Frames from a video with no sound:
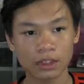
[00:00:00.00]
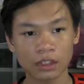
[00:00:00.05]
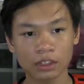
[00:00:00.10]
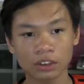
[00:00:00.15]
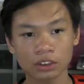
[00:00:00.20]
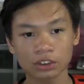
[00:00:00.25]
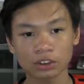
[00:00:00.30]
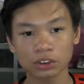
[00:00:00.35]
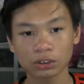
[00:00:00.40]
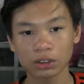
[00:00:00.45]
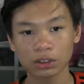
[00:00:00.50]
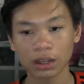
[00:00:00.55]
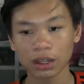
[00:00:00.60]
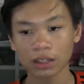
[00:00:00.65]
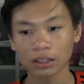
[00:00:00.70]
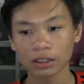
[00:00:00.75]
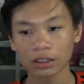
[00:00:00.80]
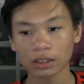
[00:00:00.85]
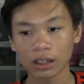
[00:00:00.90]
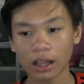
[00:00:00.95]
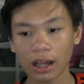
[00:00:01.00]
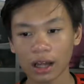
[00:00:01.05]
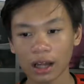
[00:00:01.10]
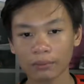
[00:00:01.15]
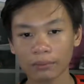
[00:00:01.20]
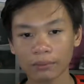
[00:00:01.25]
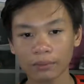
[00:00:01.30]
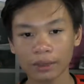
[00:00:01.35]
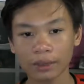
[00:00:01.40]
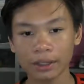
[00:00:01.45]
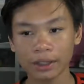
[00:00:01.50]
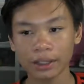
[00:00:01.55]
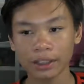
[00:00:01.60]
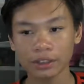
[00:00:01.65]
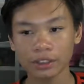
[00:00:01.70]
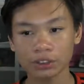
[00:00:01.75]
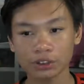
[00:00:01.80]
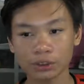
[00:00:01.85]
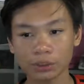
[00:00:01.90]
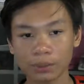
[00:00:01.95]
So climb
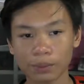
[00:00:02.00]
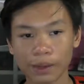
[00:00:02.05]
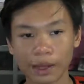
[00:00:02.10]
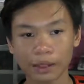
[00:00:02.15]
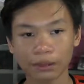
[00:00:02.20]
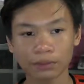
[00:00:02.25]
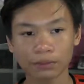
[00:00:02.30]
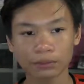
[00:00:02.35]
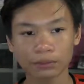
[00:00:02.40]
into bed.